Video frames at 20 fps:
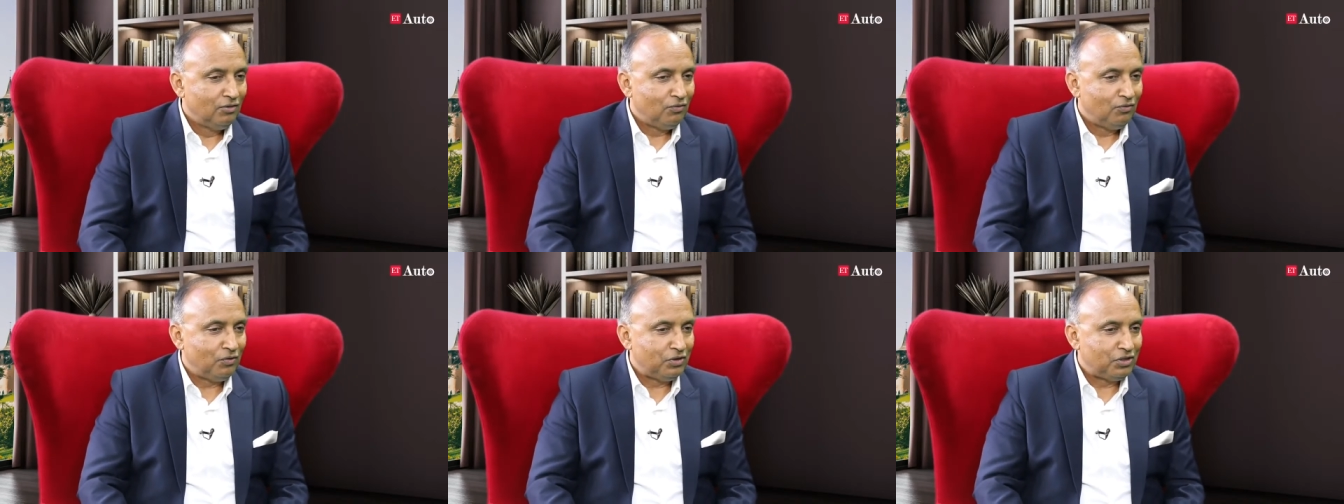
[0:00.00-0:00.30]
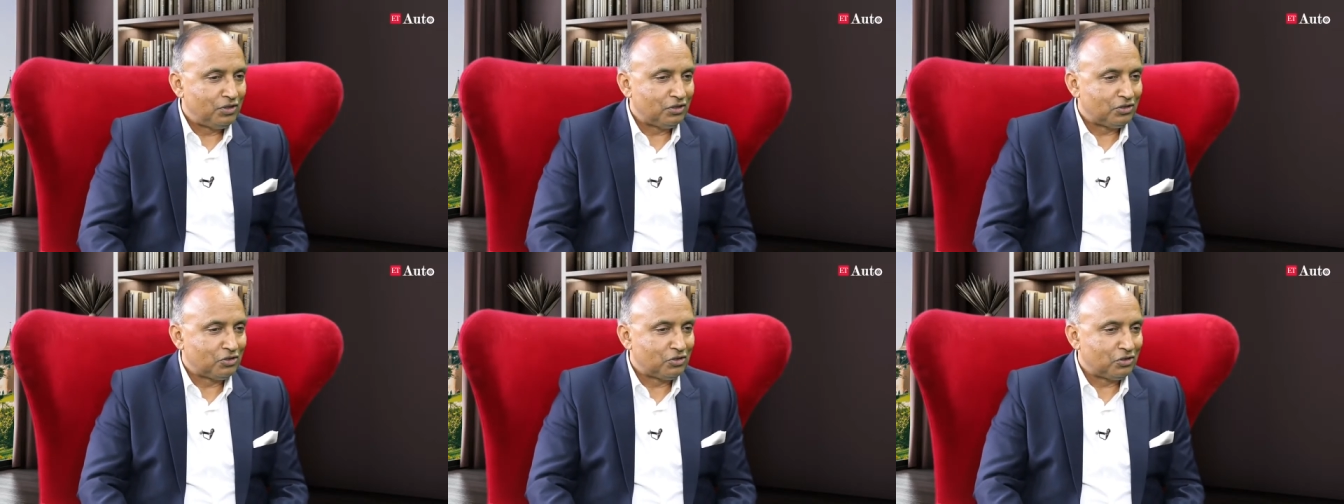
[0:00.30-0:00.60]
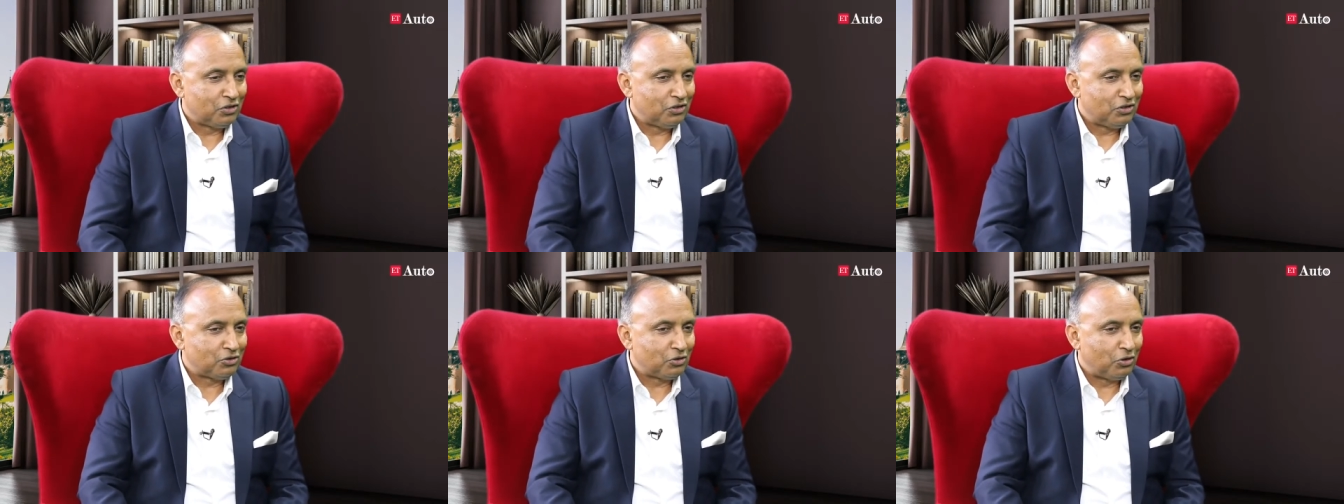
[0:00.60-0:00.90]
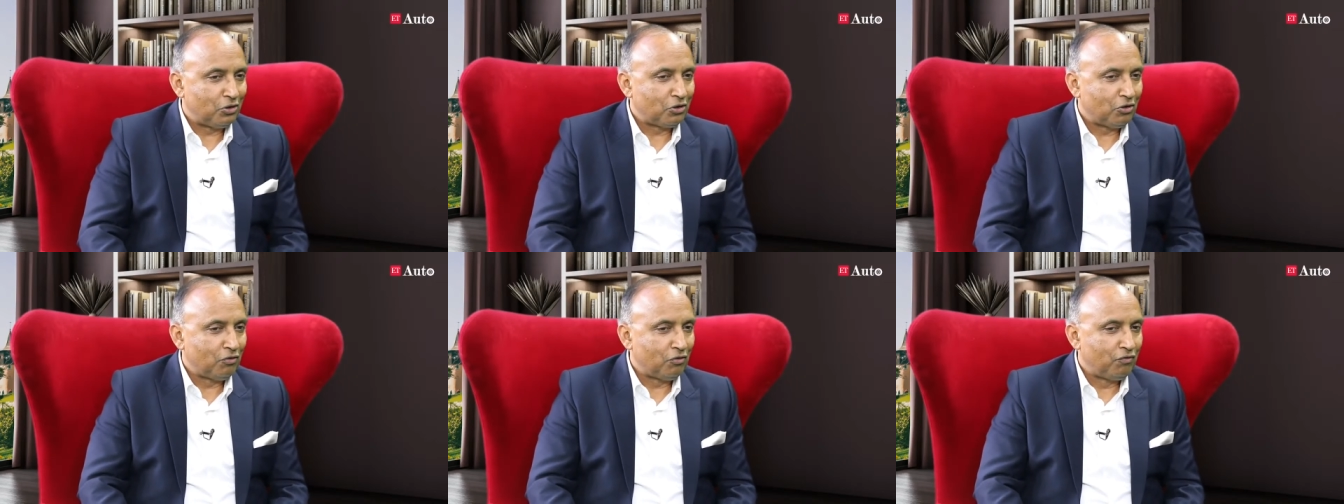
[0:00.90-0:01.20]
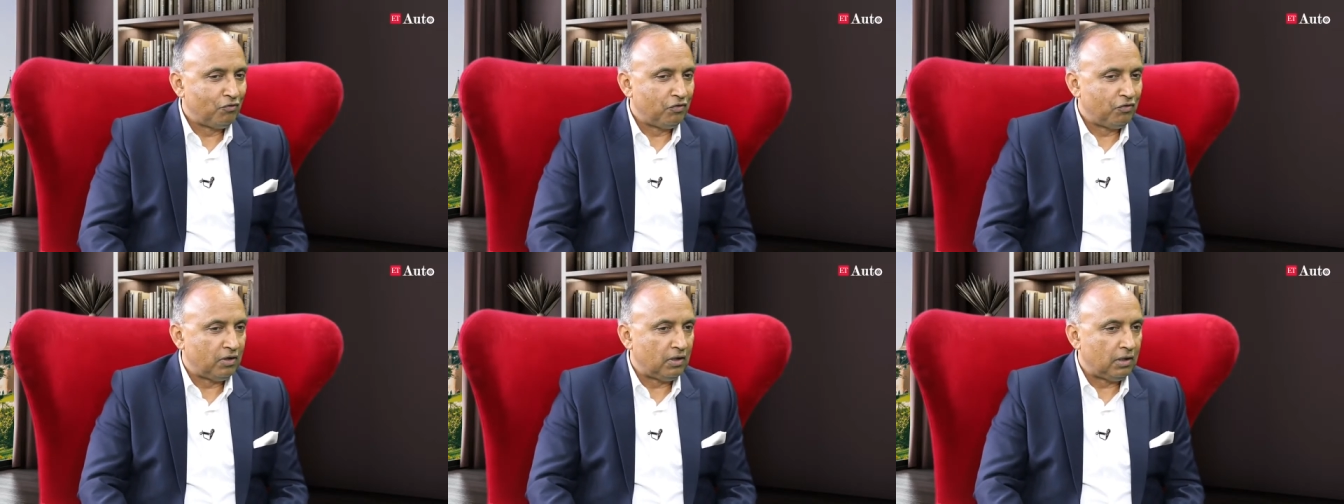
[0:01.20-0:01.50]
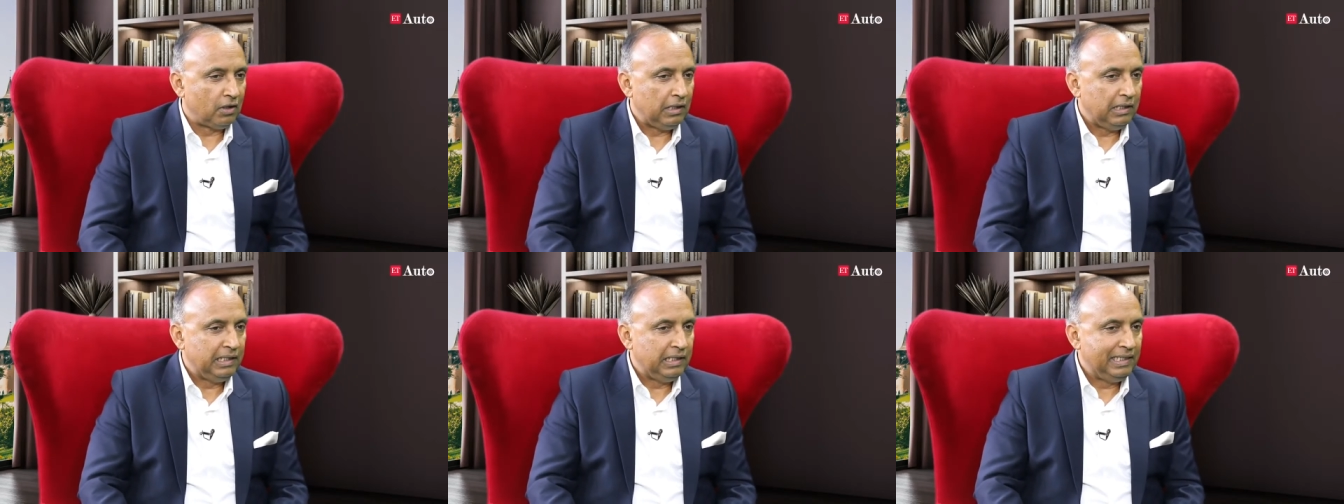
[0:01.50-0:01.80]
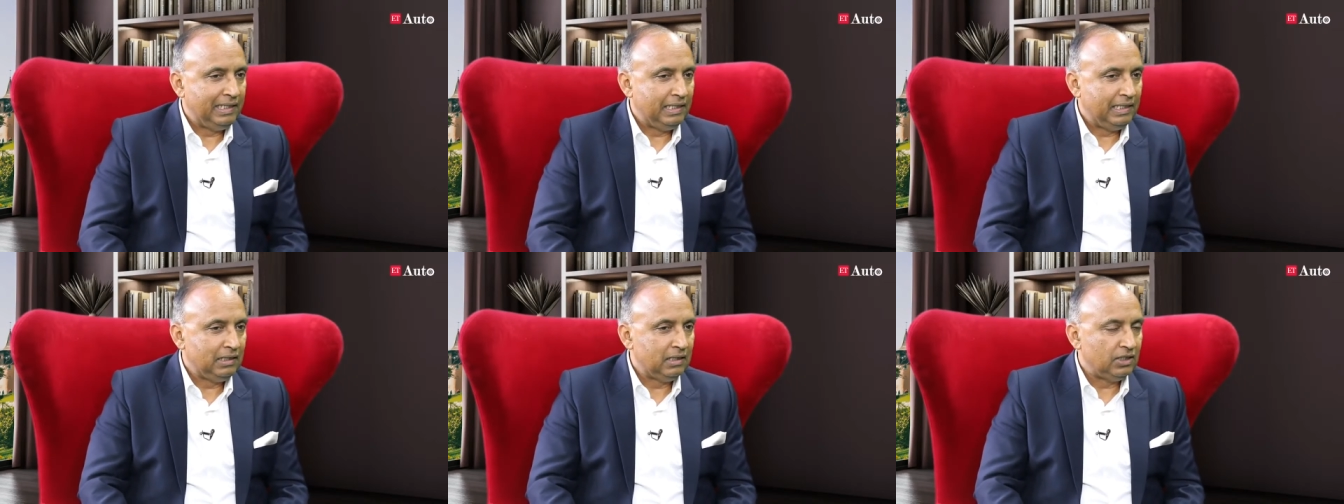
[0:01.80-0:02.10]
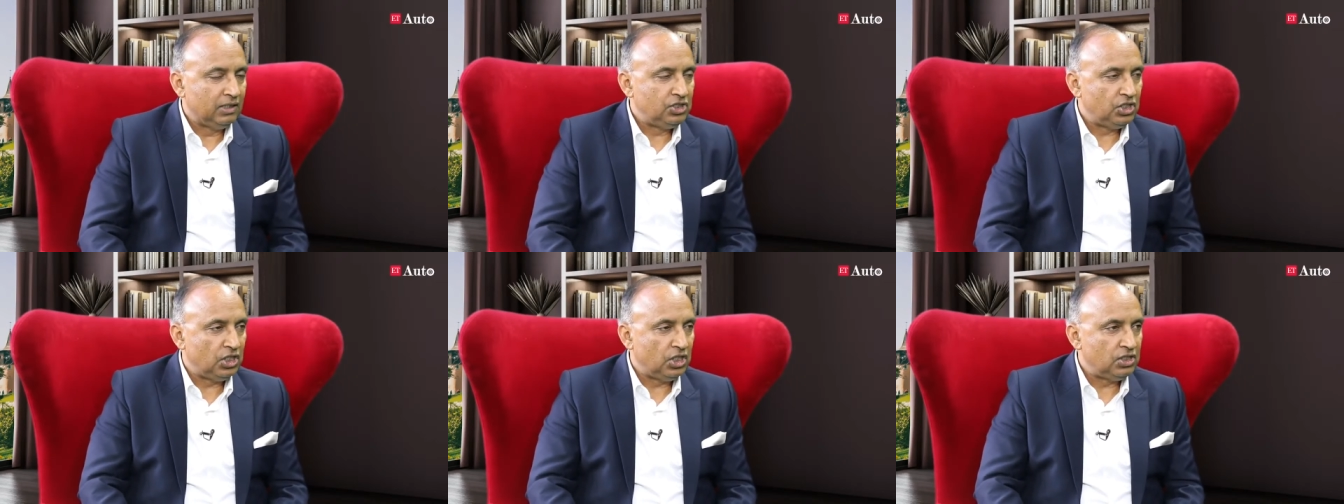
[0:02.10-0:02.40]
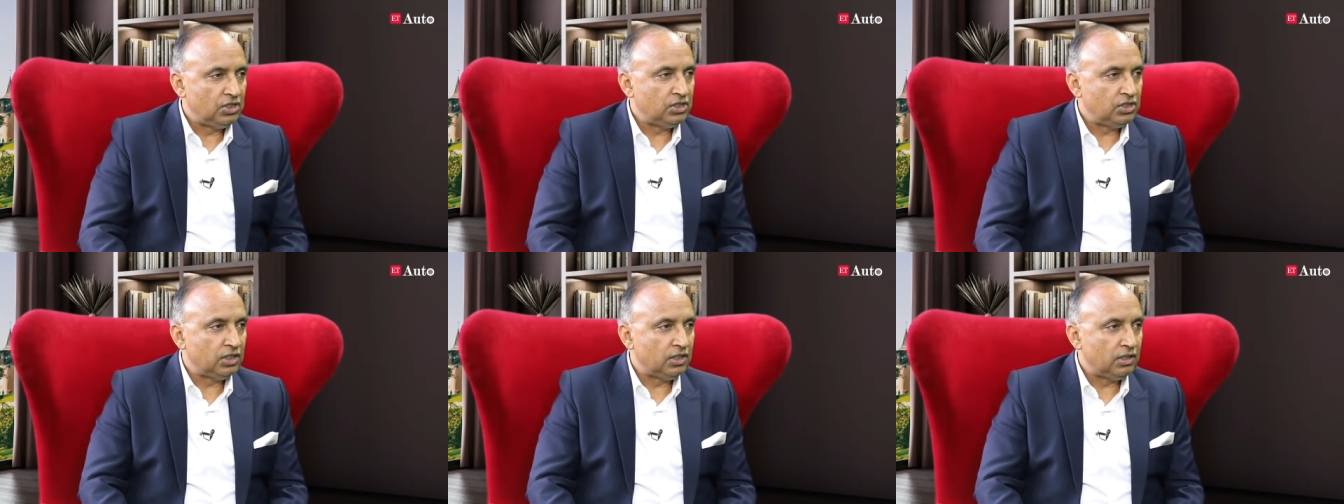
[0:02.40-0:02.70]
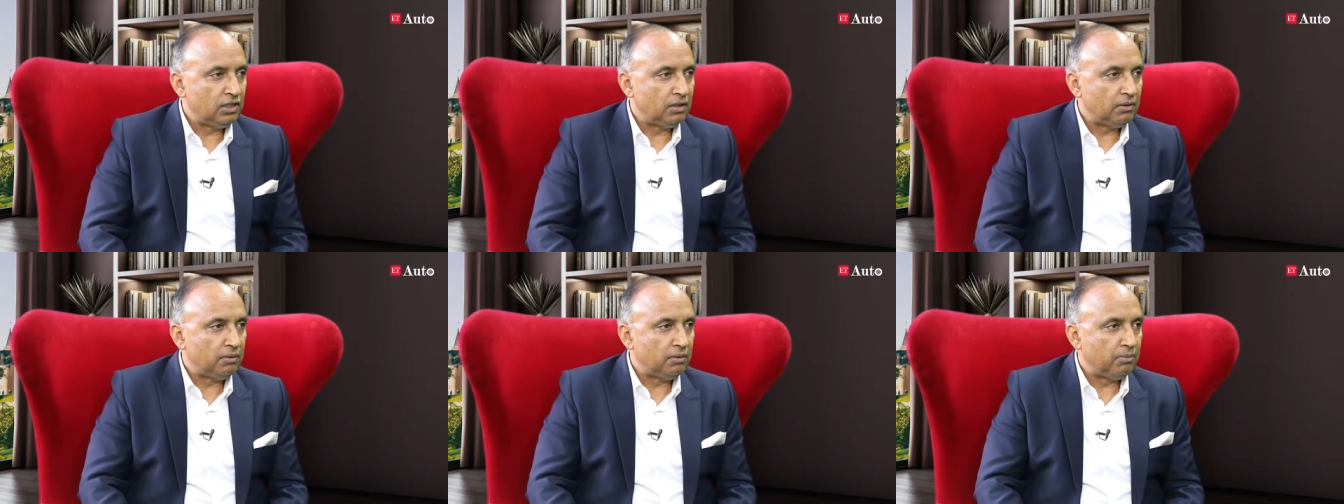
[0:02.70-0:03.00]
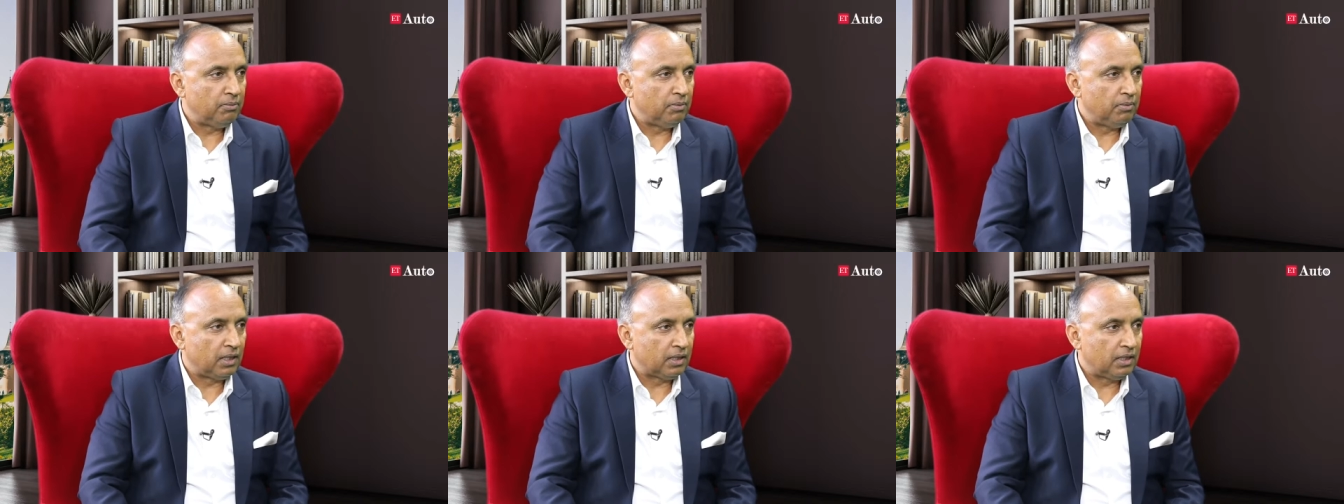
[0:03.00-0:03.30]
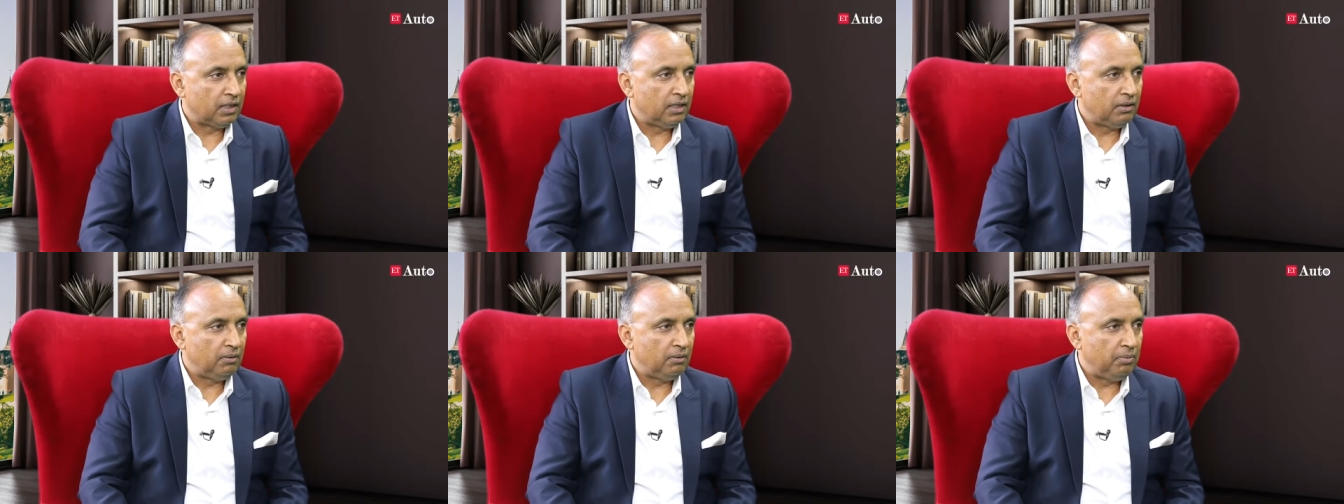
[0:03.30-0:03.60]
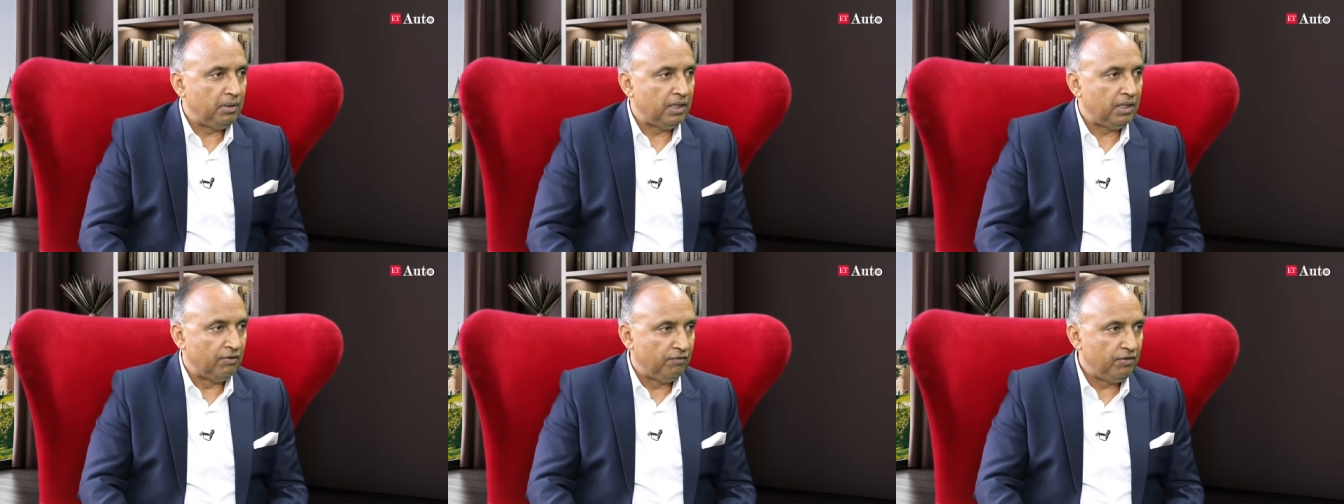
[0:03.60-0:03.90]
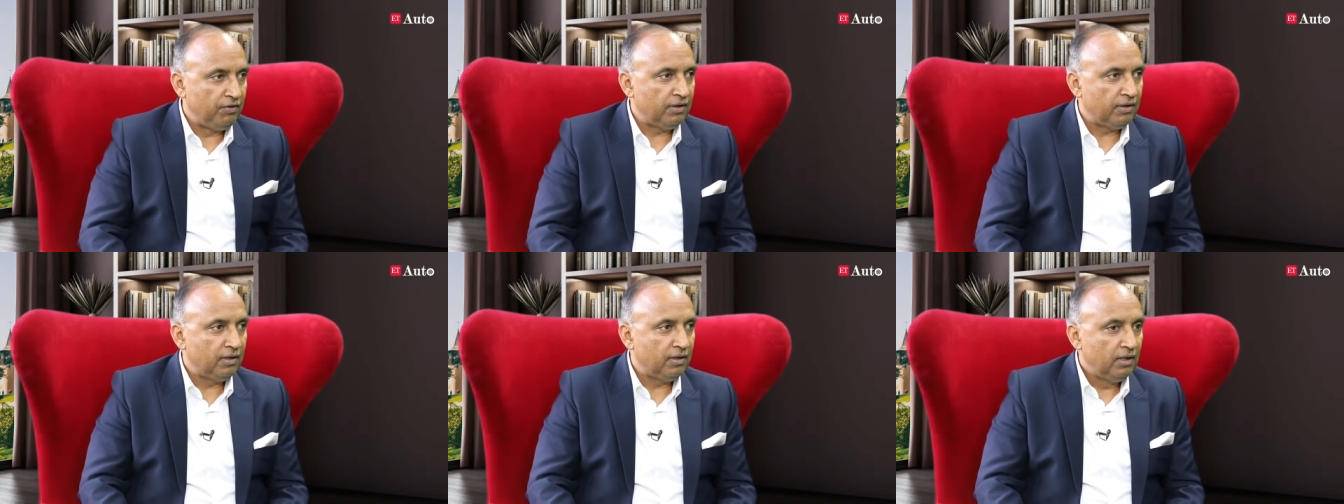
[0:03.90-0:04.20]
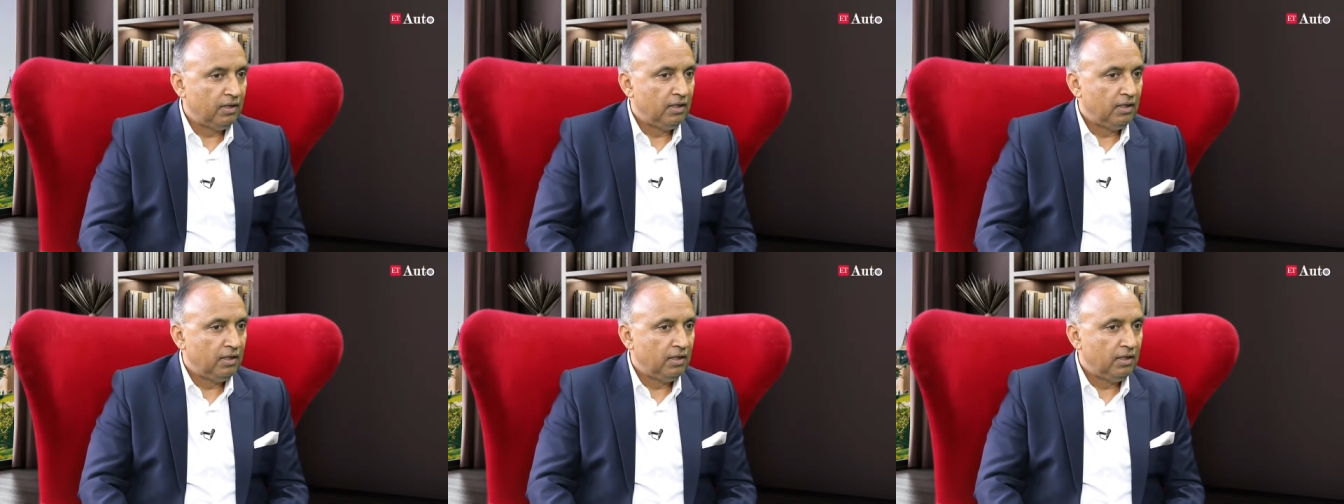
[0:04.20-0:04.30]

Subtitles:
which is sort of leading the change in market behavior